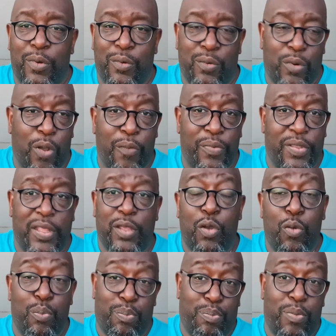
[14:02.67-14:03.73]
will obviously,
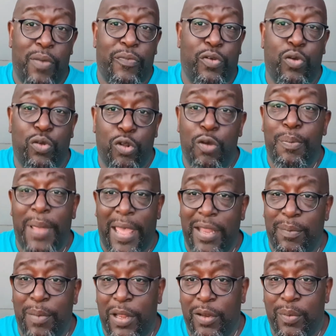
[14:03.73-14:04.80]
whether good or
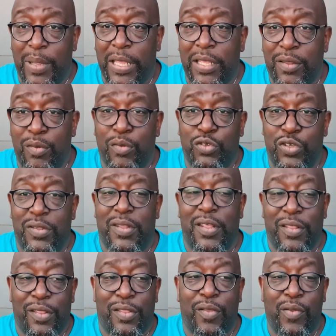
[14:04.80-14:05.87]
bad, by the way, it's not just
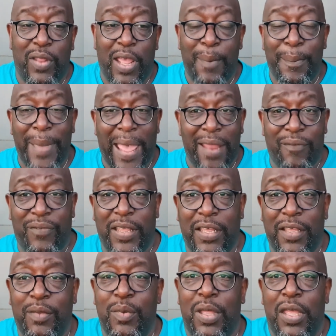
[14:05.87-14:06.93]
necessarily a bad thing.
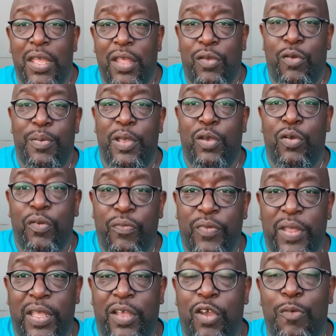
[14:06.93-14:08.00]
It could be a good
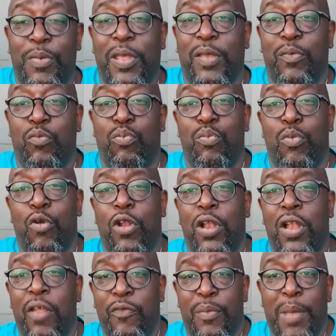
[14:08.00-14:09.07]
thing, it could be
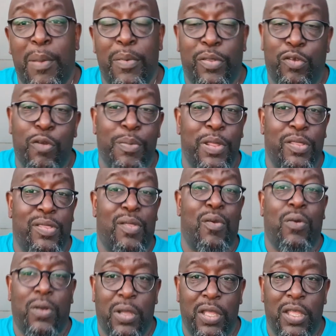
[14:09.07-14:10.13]
loving memories, it could be a
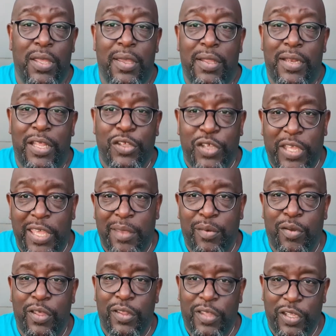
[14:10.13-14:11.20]
song that you
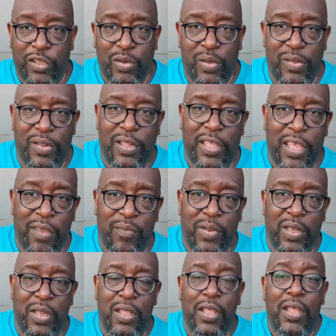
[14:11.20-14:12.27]
keep continuously
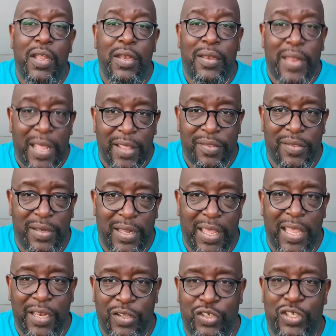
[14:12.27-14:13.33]
hearing. That's an
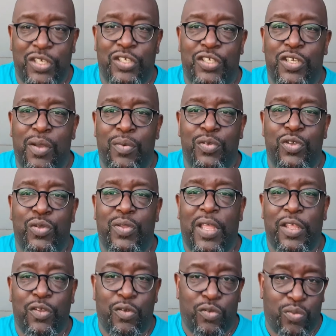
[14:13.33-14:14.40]
energy showing you
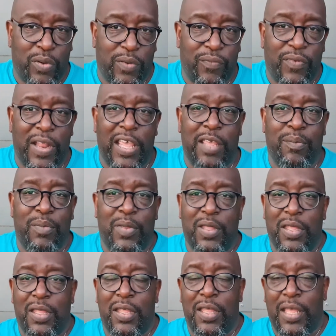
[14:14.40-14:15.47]
that your twin
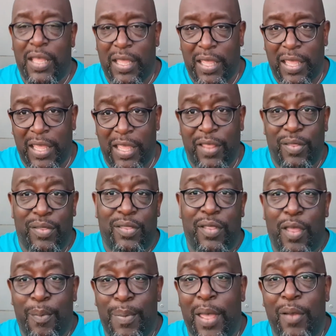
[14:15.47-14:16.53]
flame
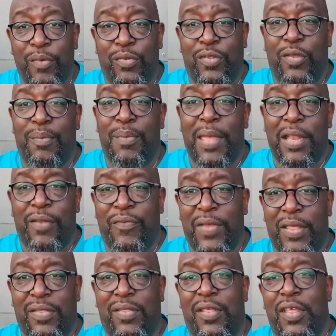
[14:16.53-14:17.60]
is about to
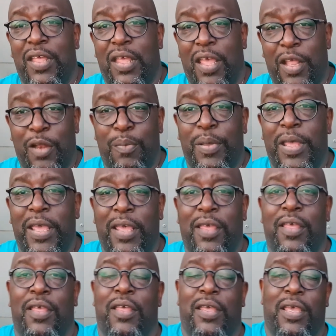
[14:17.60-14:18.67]
manifest and appear
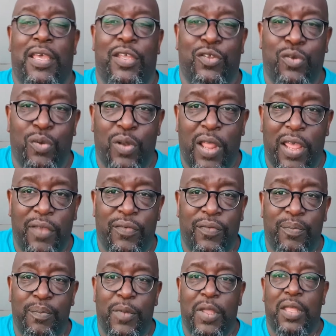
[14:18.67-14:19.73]
in your
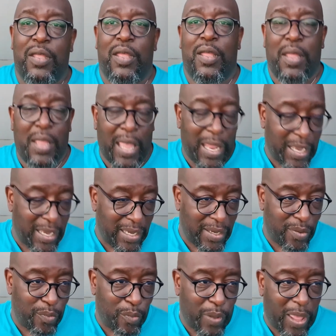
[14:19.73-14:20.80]
life.
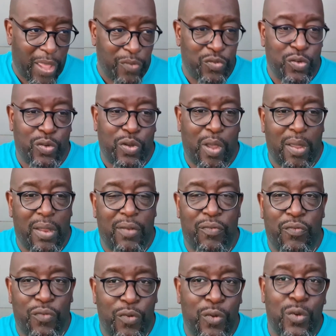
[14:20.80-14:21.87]
And as you're going
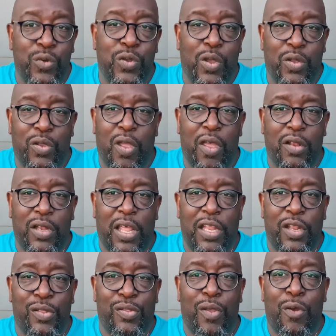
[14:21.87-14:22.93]
through your dark night
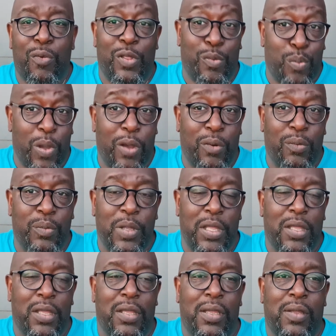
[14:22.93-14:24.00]
of the soul as well,
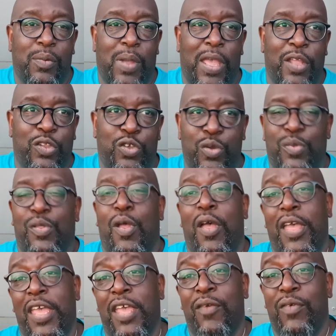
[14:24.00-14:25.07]
and you
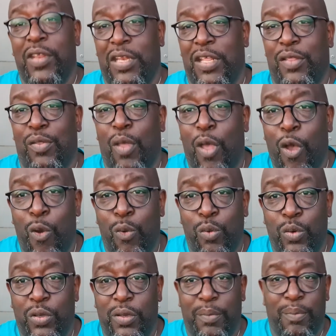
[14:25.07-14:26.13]
start hearing these
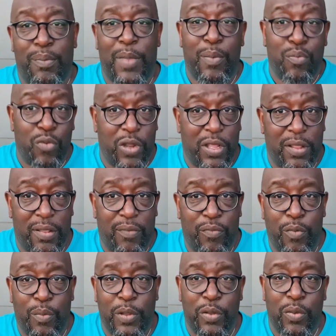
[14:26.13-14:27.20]
old memories
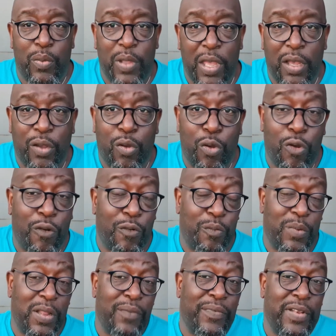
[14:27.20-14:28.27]
from when you were younger, or
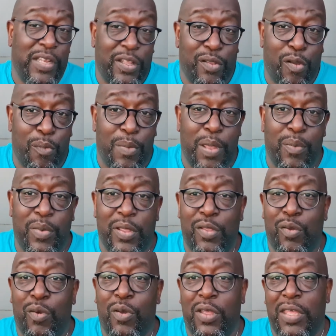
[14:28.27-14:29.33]
living these old
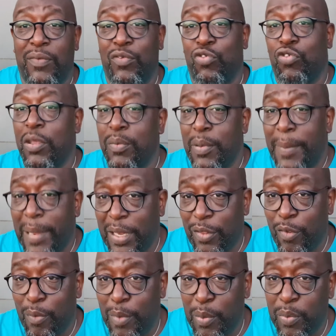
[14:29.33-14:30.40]
memories, or even dreaming about
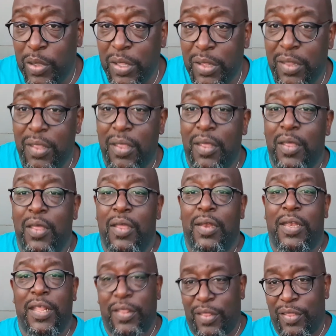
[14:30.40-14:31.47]
these old memories,
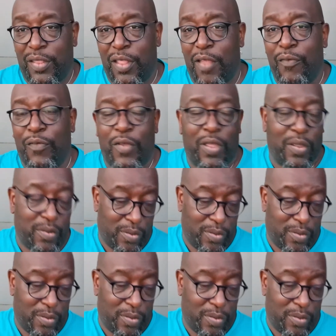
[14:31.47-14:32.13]
this is another